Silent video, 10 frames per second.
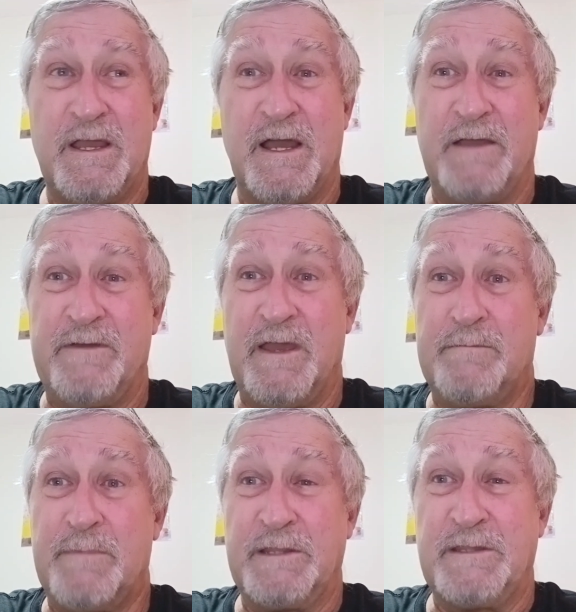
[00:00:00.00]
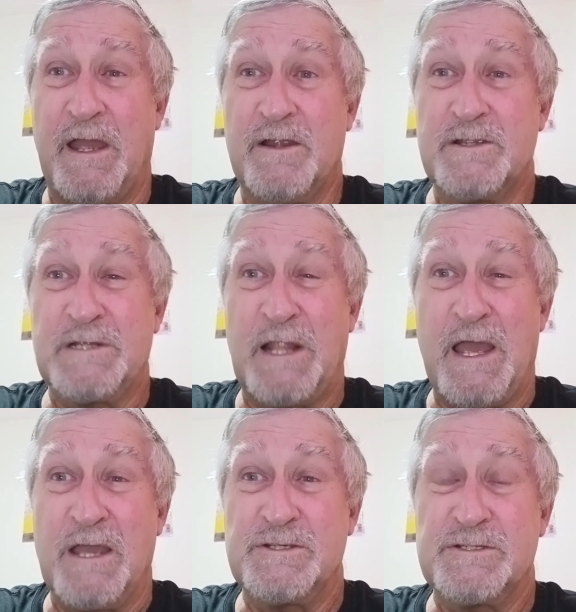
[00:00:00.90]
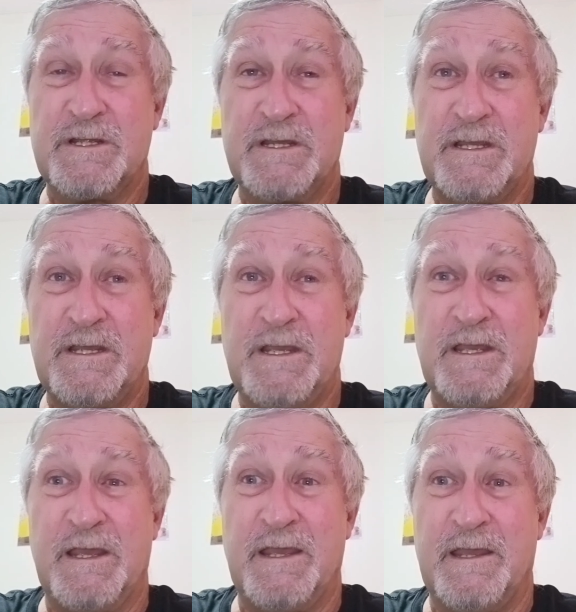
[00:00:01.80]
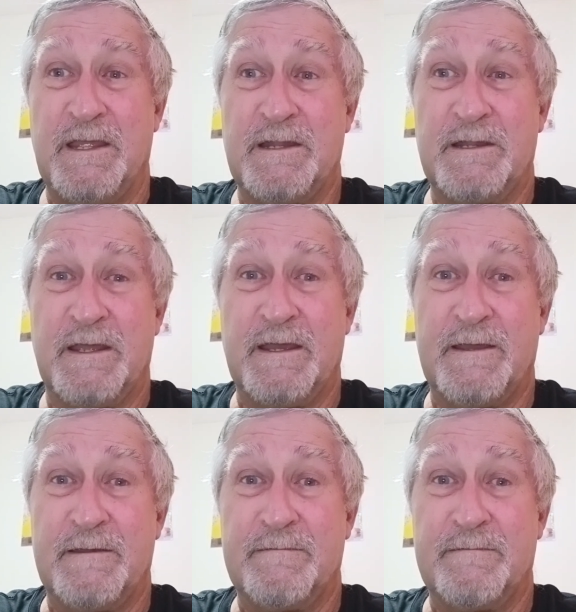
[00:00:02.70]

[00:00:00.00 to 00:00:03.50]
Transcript: I've had my tires slashed, and uh,